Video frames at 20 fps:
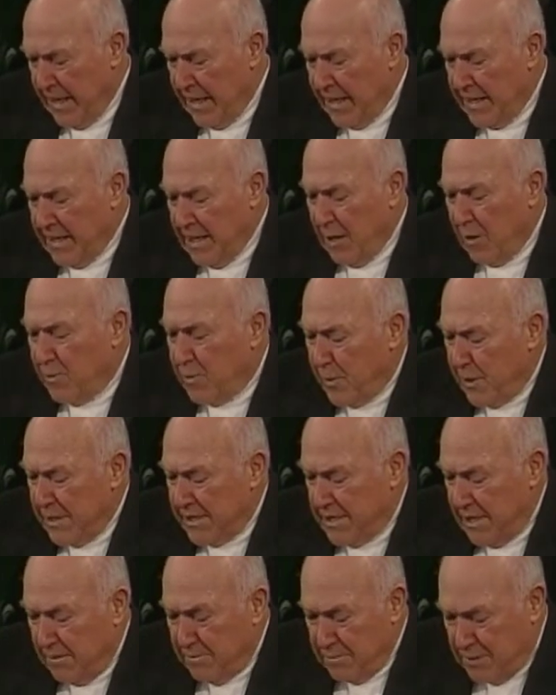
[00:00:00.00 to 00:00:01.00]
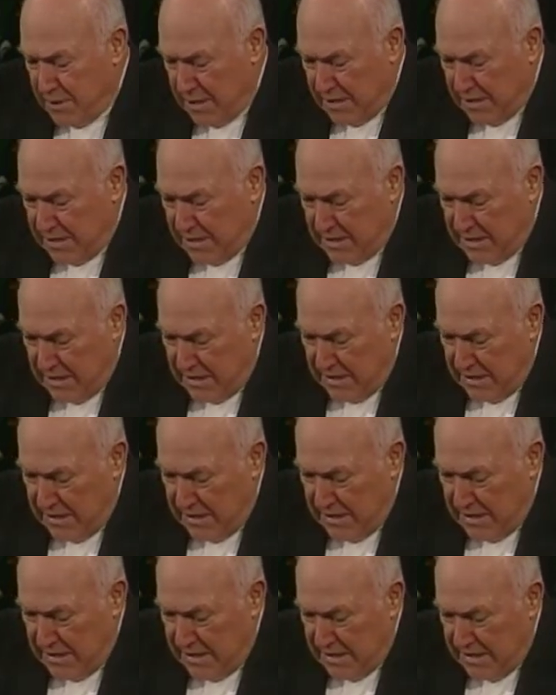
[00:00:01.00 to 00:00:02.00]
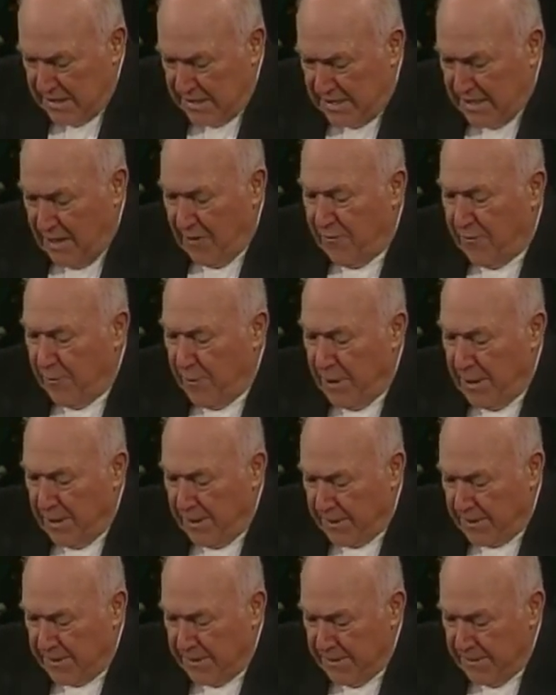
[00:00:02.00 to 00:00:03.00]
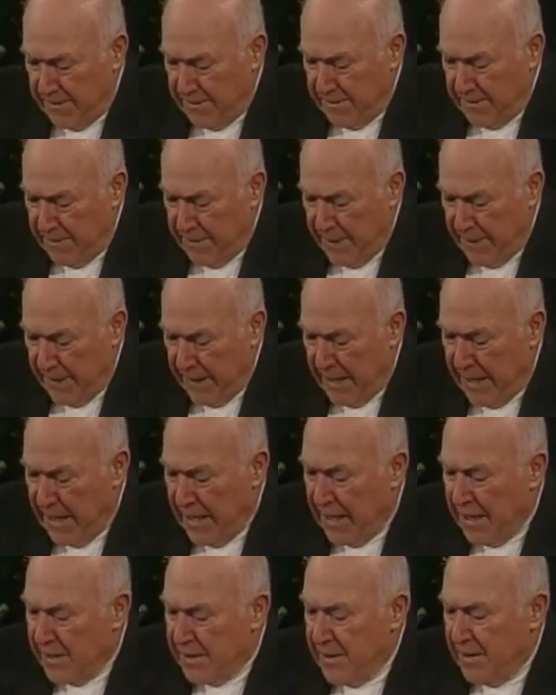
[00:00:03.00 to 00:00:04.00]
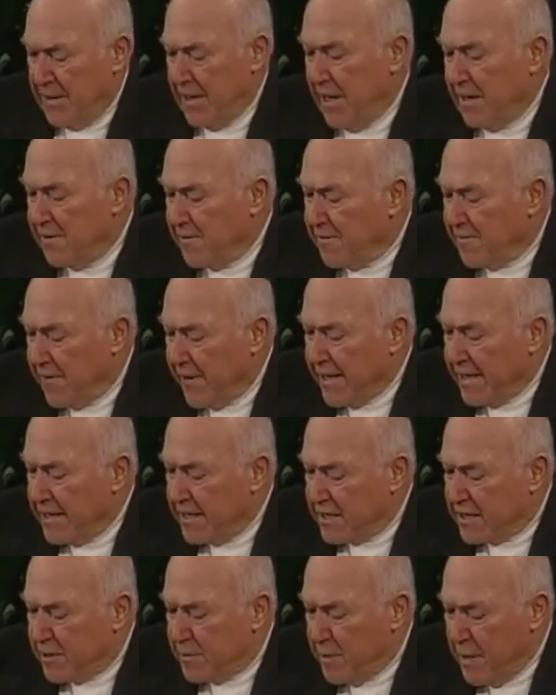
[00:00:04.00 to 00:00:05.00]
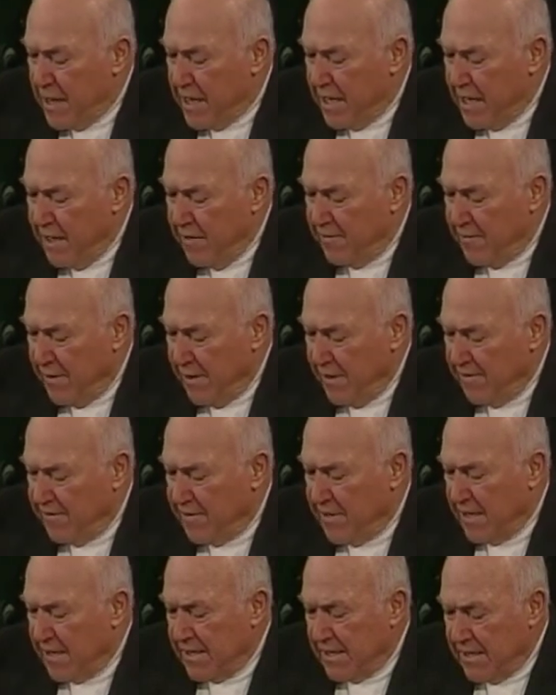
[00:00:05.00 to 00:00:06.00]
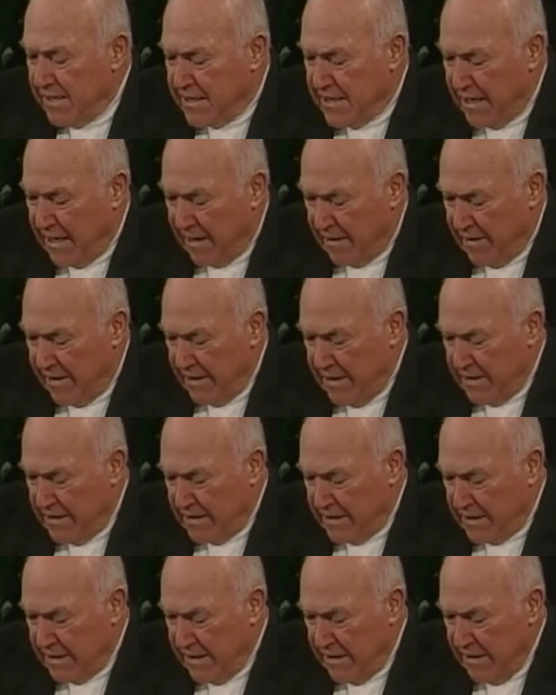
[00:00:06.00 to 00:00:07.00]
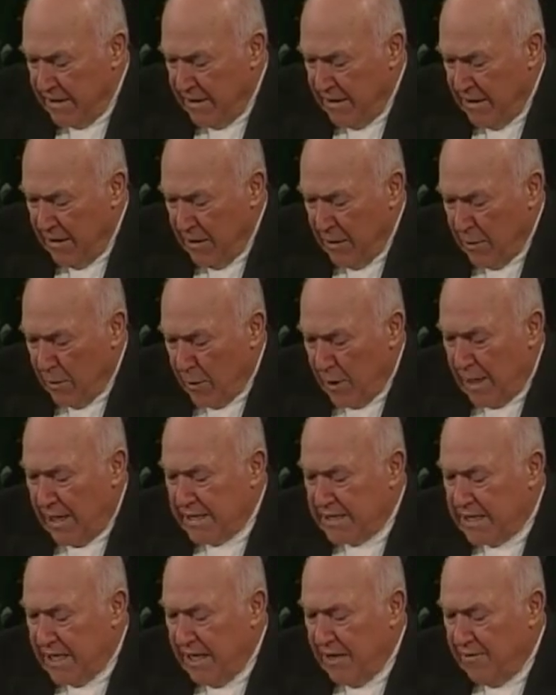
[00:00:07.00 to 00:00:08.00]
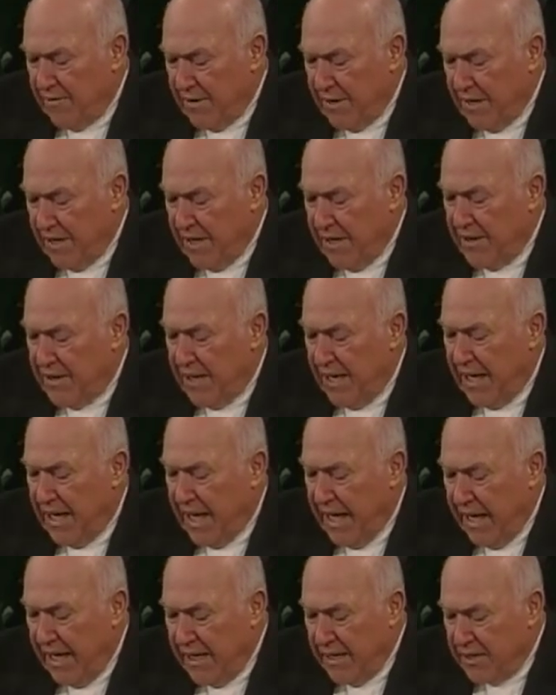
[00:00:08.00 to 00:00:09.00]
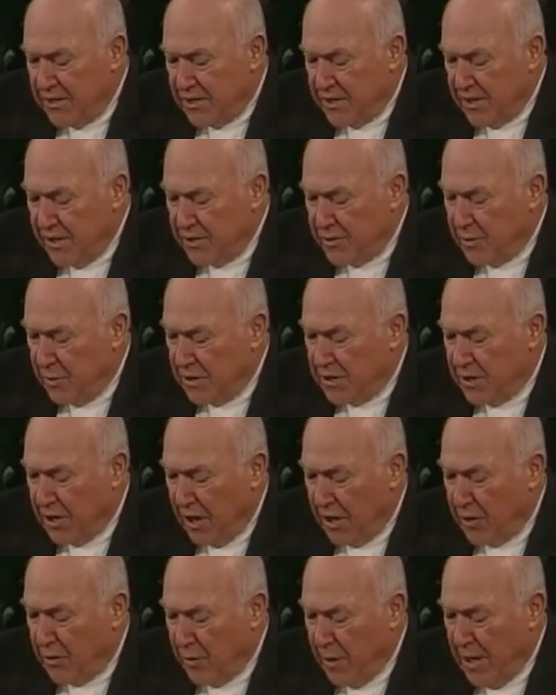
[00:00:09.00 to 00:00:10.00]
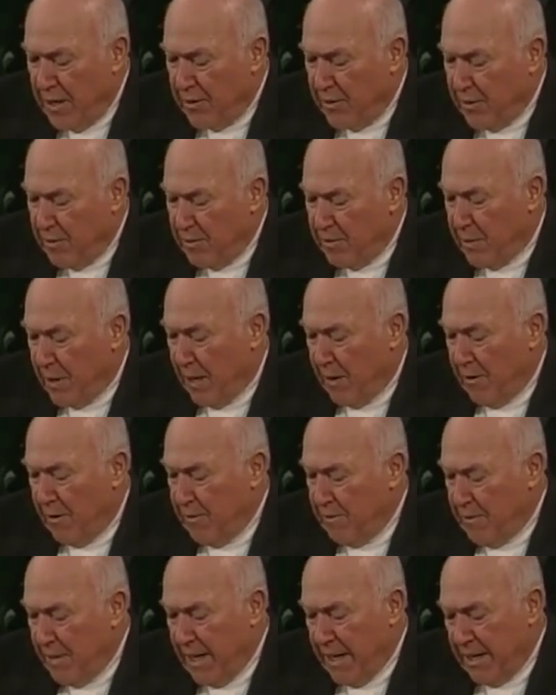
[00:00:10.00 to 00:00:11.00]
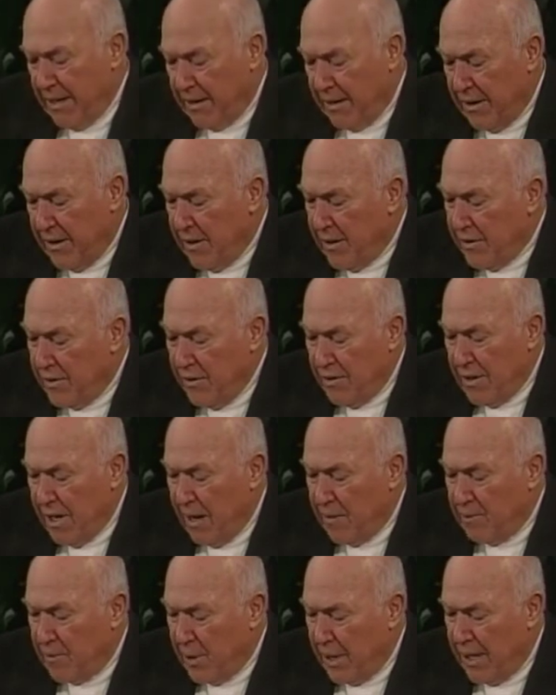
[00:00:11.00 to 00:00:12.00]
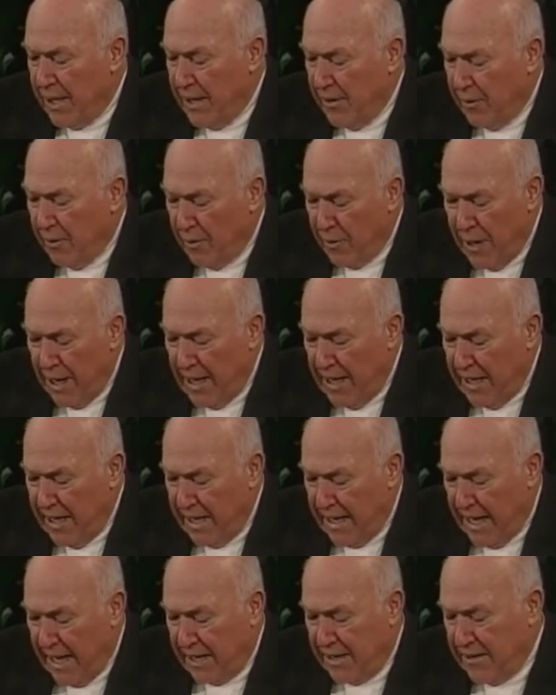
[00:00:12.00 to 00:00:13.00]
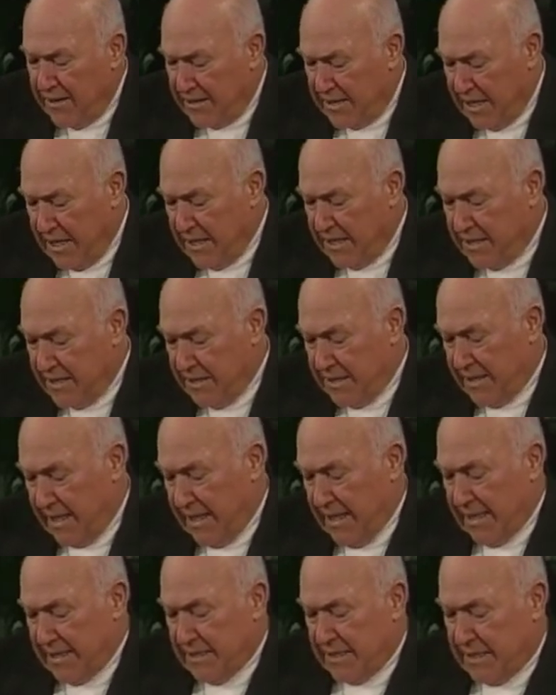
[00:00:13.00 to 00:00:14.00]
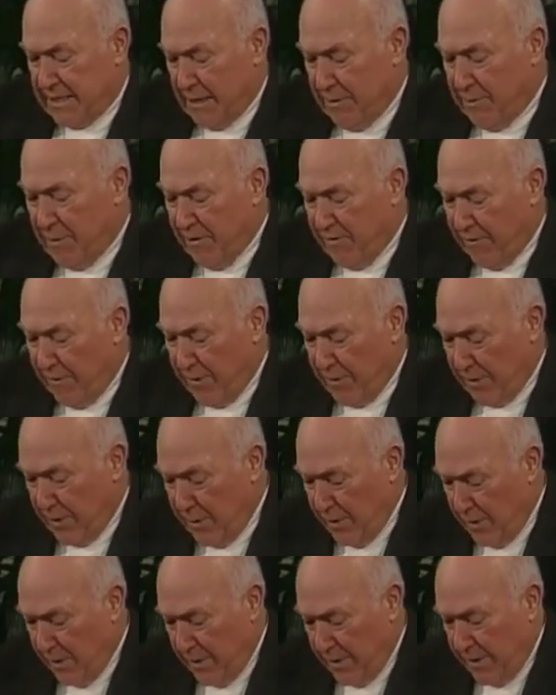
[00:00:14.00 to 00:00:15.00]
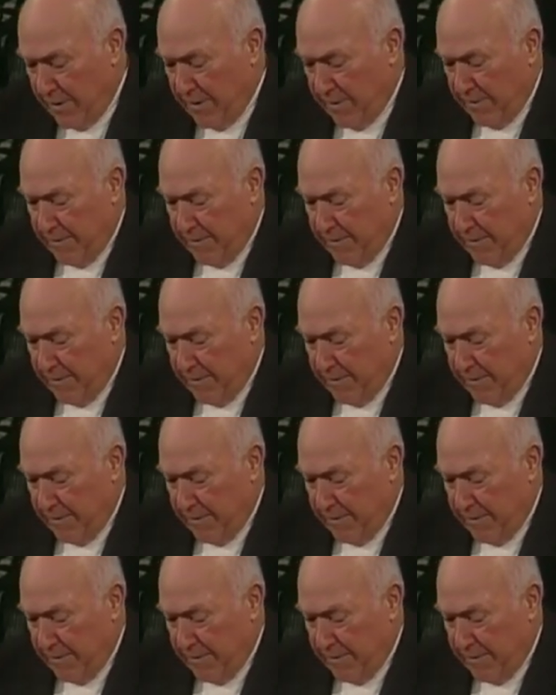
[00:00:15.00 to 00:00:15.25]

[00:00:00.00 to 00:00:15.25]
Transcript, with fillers: They are presumptuous, self willed. They're not afraid to speak evil of dignitaries, whereas even the angels, which are greater in power and might, do not bring railing accusations against them before the Lord.